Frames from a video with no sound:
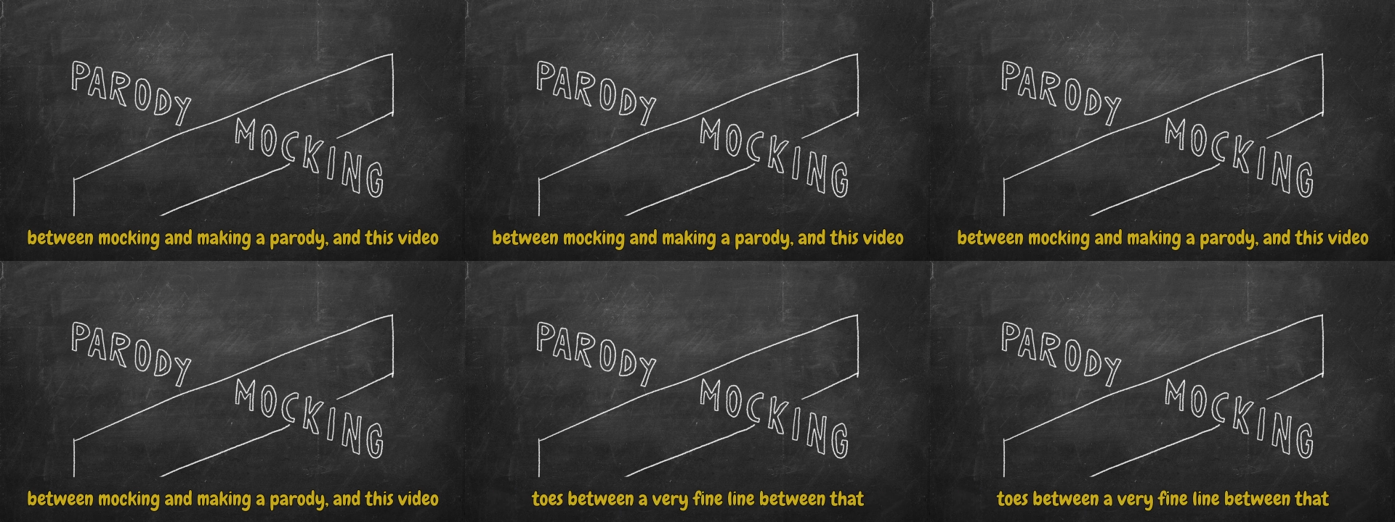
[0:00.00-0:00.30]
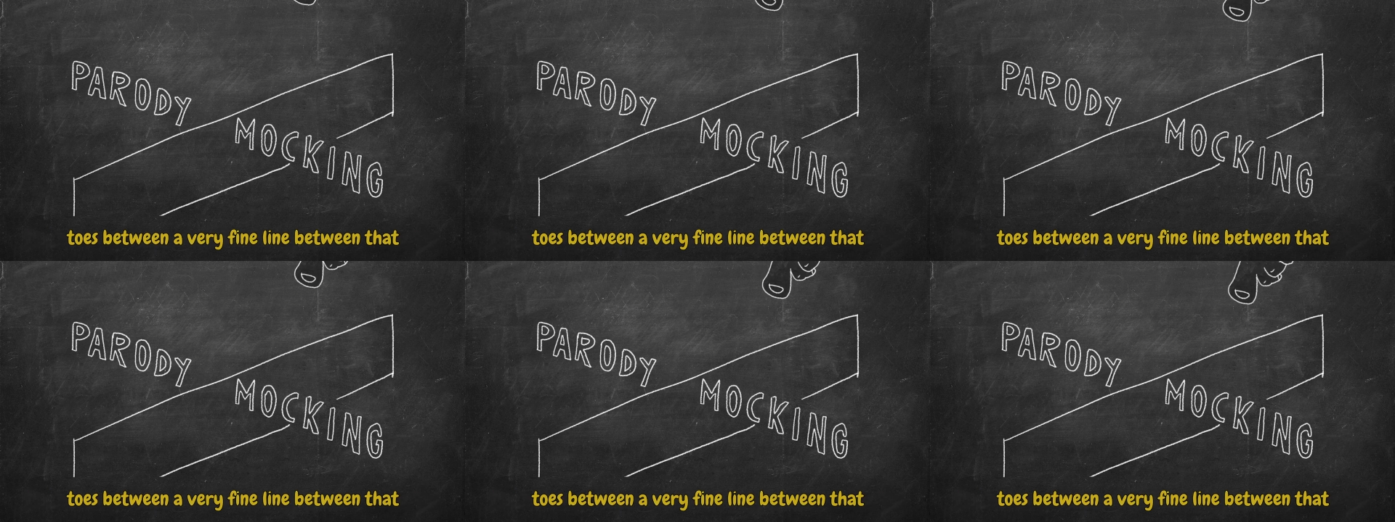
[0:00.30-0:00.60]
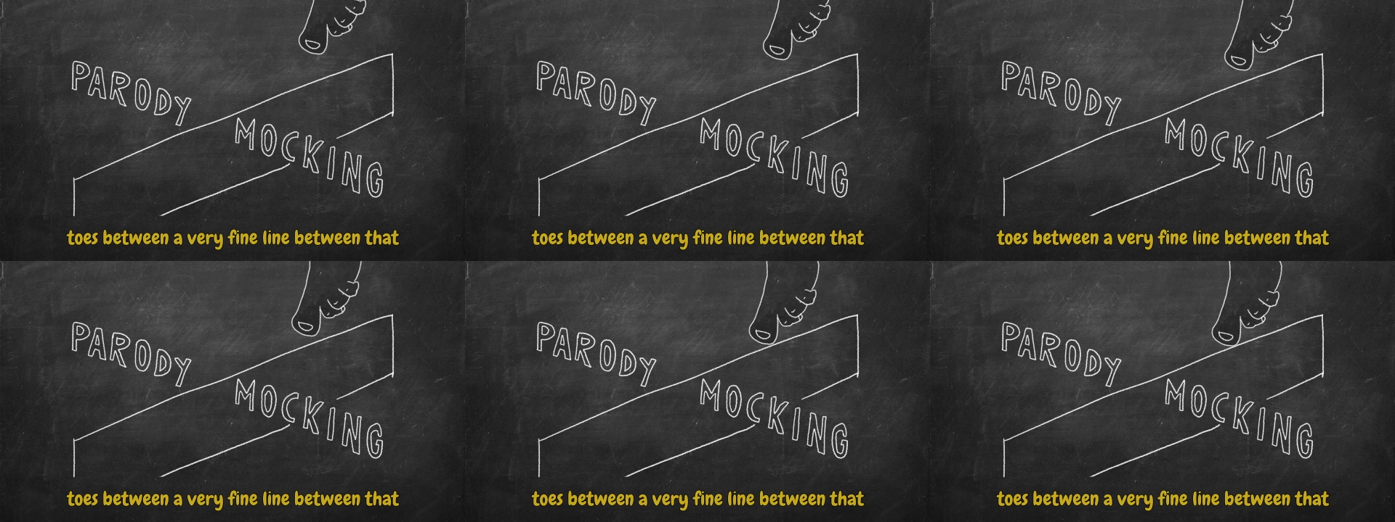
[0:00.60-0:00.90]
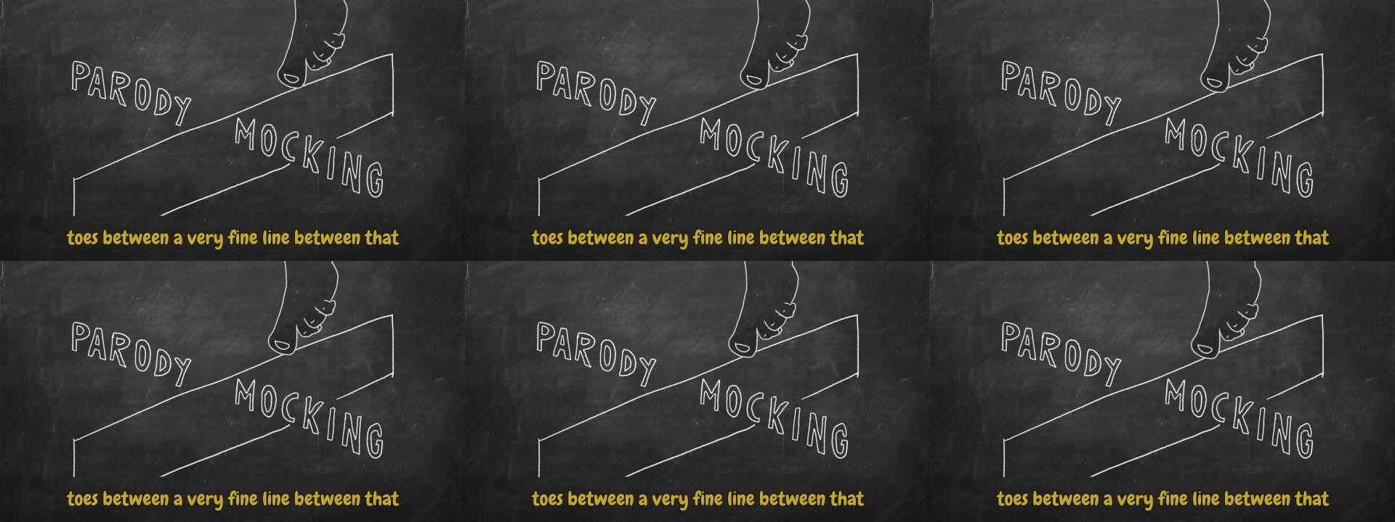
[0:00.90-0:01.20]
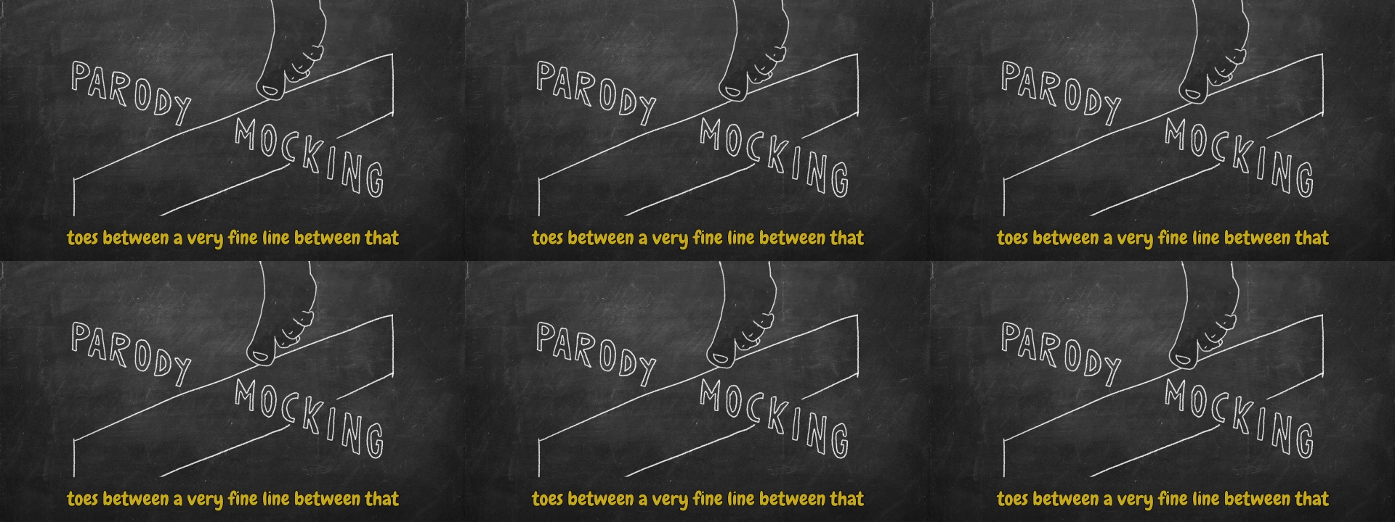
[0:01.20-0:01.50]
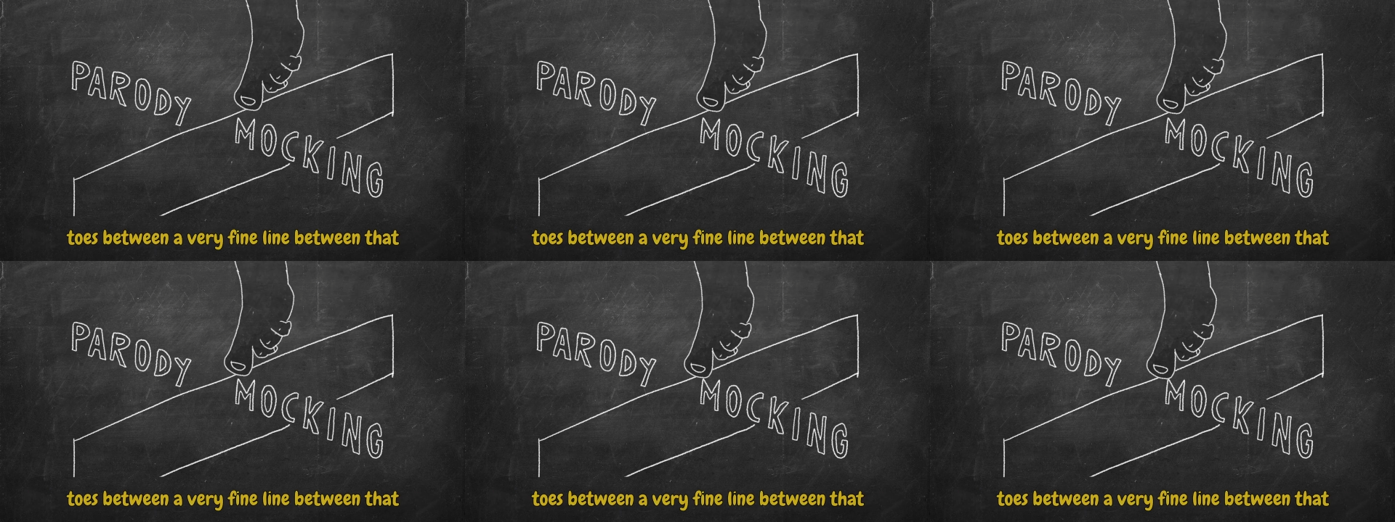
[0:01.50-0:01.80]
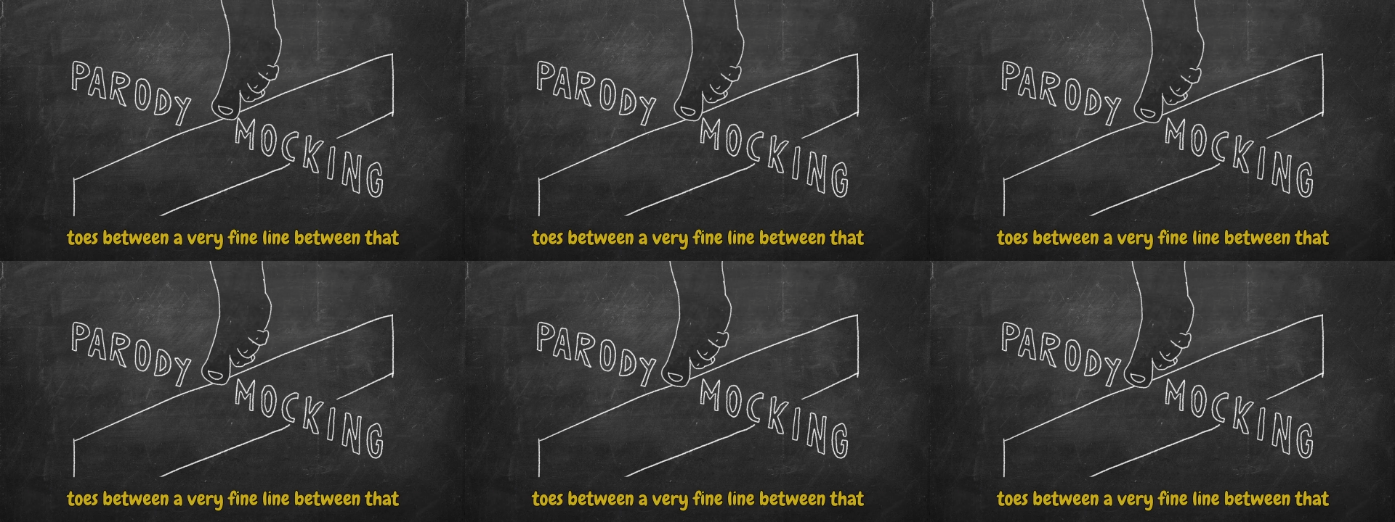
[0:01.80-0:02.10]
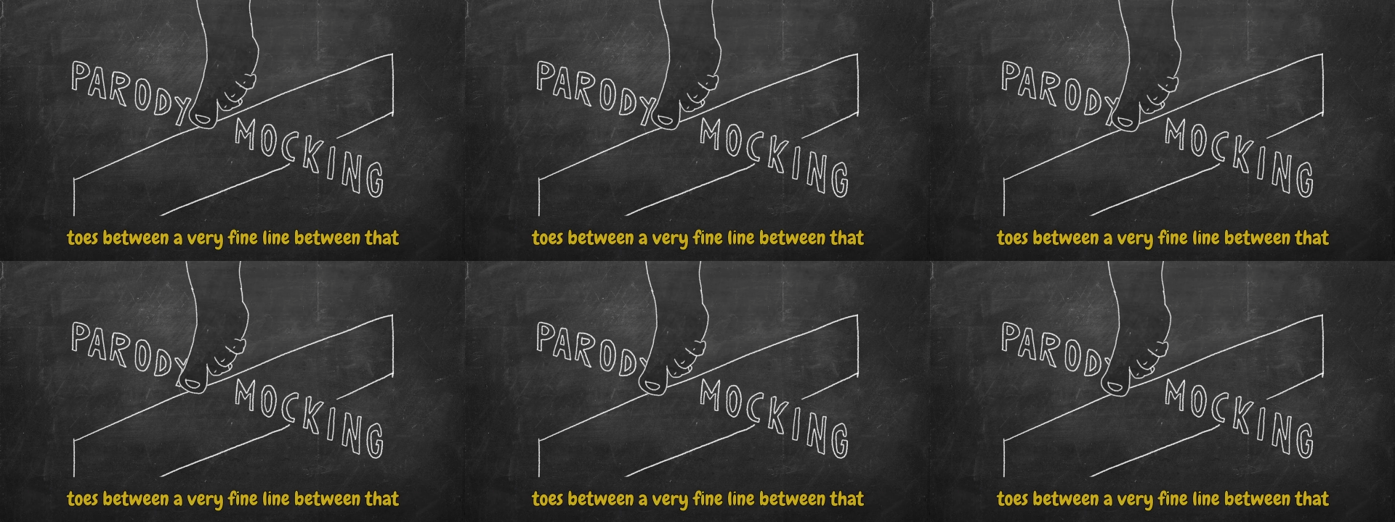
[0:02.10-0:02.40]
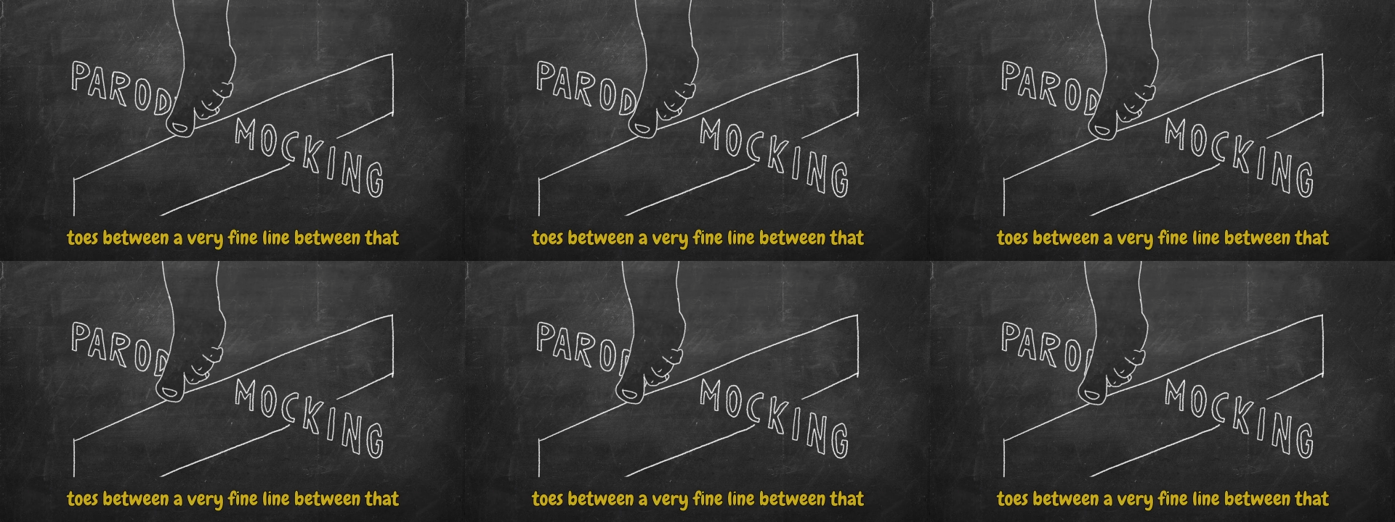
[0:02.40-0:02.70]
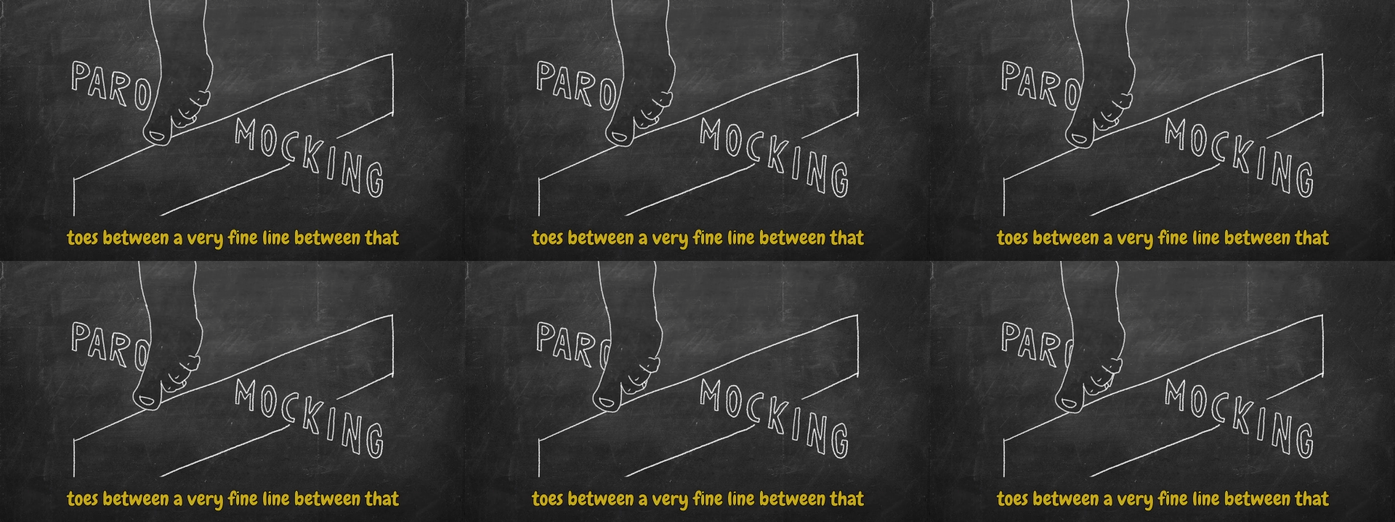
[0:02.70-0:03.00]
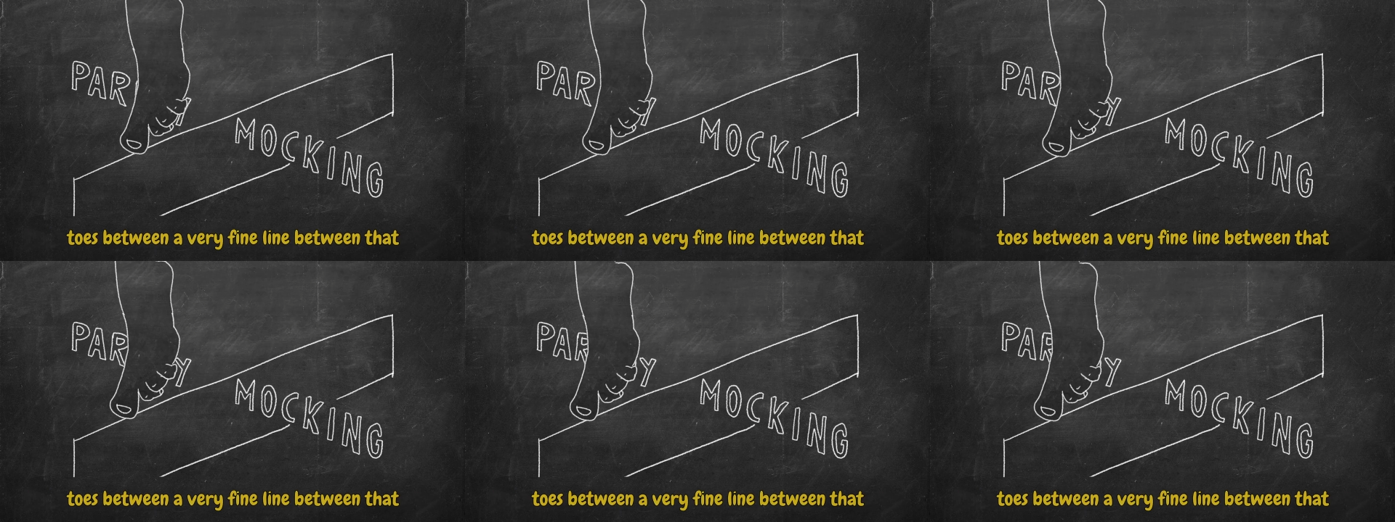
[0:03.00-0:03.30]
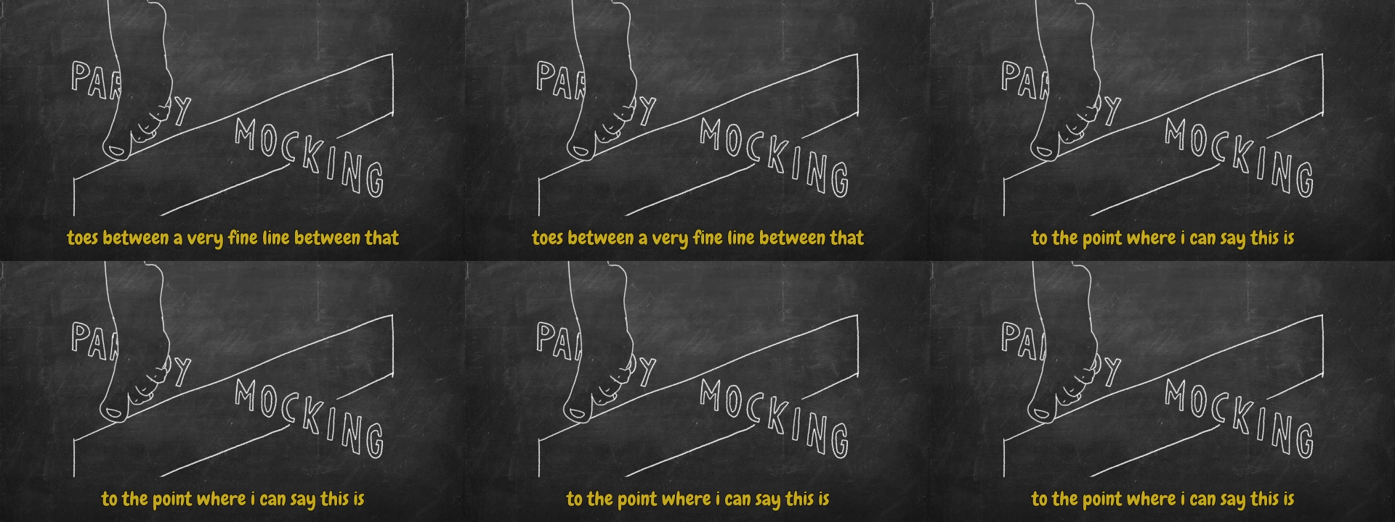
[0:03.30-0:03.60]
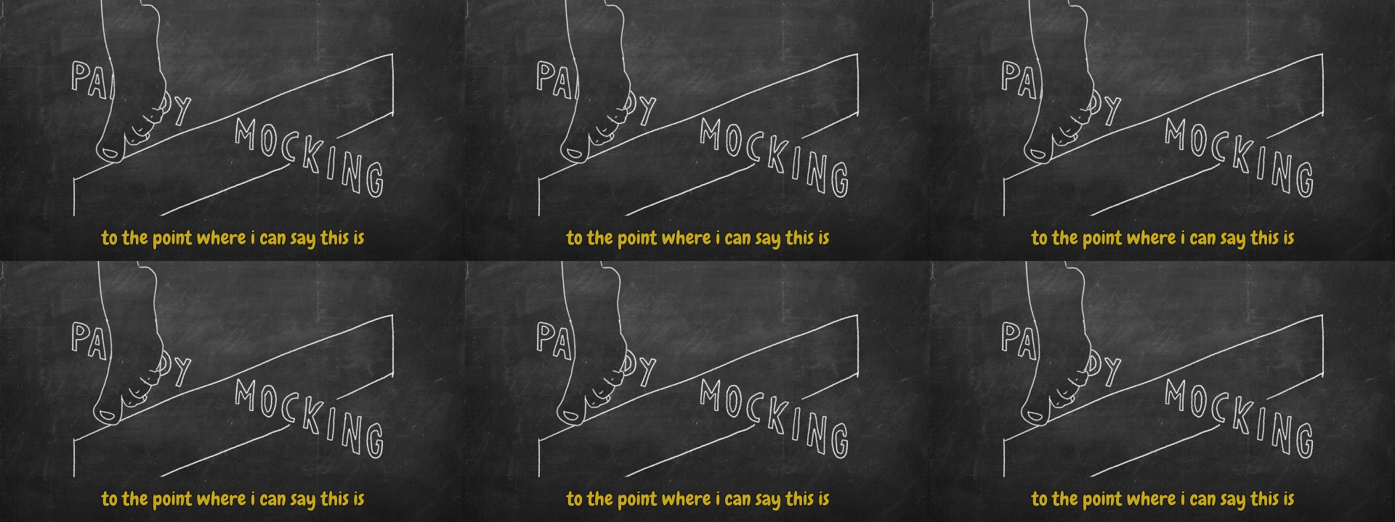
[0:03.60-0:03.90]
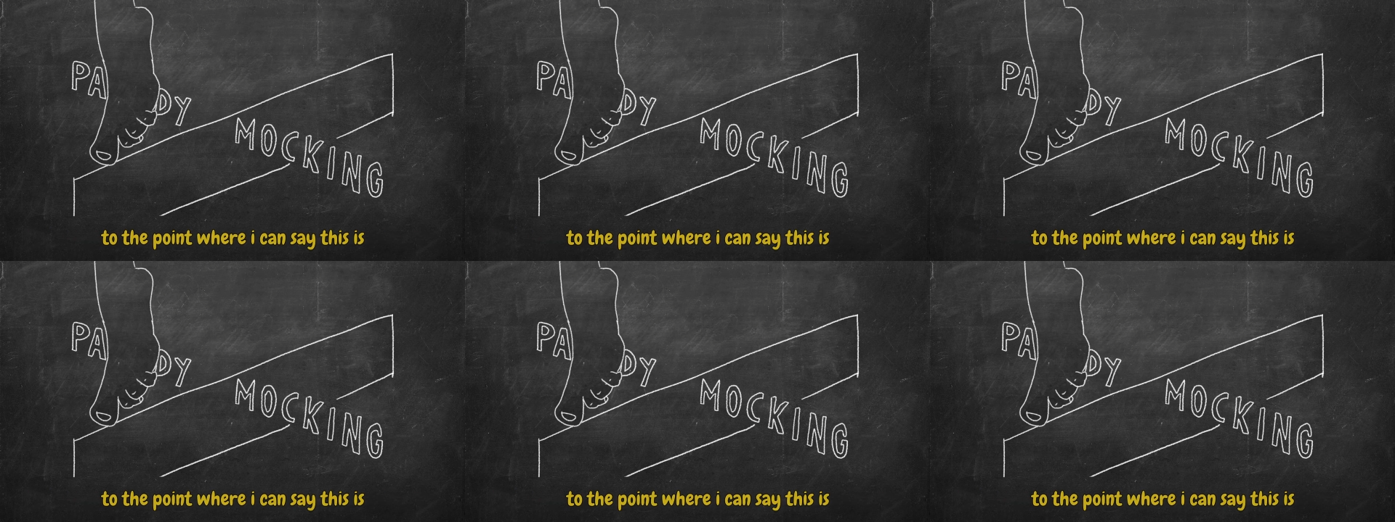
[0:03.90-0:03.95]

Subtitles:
(no speaker visible)